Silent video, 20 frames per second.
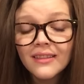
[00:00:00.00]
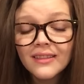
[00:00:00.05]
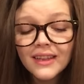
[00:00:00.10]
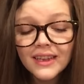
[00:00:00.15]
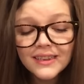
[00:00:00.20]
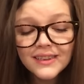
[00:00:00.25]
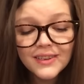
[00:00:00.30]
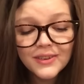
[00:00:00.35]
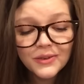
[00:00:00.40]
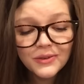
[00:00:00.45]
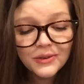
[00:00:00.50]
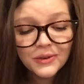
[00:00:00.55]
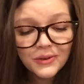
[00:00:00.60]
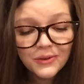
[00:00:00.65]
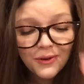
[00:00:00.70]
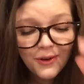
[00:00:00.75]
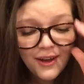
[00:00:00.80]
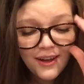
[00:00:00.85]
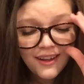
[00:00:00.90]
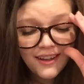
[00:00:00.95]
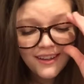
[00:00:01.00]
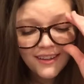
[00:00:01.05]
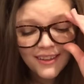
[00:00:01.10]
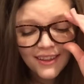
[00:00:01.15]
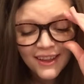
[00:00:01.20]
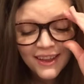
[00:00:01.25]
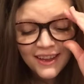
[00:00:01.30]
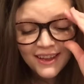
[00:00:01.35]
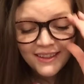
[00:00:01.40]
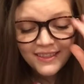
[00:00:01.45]
That's so
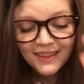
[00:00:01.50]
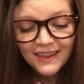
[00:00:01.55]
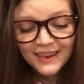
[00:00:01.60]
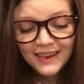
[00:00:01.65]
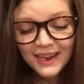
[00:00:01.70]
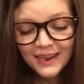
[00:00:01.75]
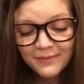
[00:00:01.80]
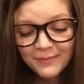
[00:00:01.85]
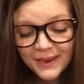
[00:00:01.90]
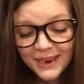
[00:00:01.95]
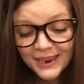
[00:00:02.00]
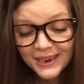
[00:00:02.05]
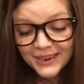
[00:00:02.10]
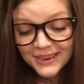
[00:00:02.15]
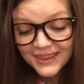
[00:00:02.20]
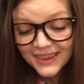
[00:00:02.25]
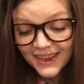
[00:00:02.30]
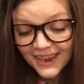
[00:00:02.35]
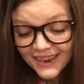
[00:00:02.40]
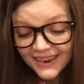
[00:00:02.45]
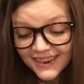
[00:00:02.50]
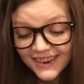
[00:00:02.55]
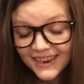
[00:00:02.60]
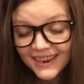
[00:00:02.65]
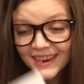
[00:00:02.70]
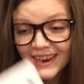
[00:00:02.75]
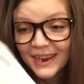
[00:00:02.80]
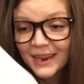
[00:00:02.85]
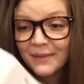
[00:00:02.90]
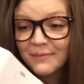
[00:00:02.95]
cool. They gave me good luck
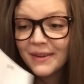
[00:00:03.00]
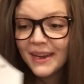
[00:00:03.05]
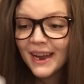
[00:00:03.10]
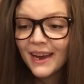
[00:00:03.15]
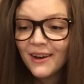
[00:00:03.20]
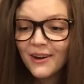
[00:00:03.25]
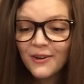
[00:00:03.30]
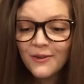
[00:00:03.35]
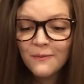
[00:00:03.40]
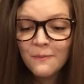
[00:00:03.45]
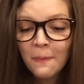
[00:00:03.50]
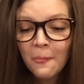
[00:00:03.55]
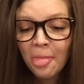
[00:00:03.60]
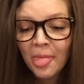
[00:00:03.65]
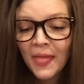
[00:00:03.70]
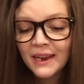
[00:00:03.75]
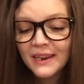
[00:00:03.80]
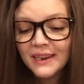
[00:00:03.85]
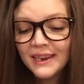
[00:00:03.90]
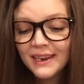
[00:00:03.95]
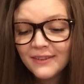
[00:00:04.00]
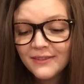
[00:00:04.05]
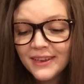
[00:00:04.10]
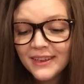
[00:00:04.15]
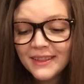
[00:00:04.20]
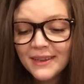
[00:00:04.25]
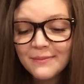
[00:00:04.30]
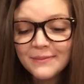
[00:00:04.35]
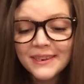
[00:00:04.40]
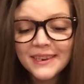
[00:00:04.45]
and I am now
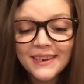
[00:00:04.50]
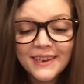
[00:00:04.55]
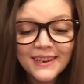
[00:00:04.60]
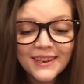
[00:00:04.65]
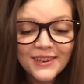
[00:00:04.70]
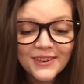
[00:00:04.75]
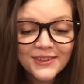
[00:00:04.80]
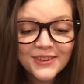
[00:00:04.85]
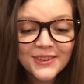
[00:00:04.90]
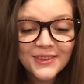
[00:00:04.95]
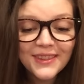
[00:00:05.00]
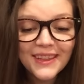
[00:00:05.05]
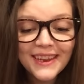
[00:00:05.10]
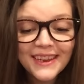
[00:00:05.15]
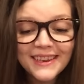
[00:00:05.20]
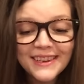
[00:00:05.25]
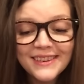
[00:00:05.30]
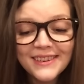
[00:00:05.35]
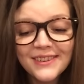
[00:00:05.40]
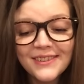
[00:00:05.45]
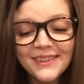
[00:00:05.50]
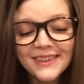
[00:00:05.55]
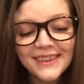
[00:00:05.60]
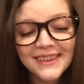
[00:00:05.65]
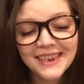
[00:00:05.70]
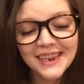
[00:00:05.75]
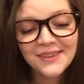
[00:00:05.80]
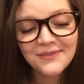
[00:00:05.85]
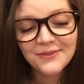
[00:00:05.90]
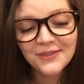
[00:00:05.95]
giving them to you so they can do the
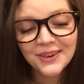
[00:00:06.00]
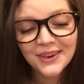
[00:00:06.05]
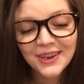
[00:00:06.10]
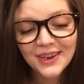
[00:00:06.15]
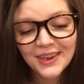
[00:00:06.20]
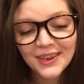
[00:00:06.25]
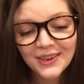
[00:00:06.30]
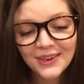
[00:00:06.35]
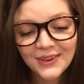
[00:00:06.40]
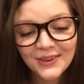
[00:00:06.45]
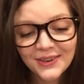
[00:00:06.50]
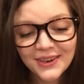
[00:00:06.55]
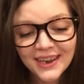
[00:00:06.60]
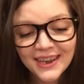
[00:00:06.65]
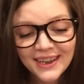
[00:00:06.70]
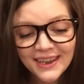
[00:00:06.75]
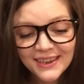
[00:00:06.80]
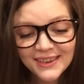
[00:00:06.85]
same for you.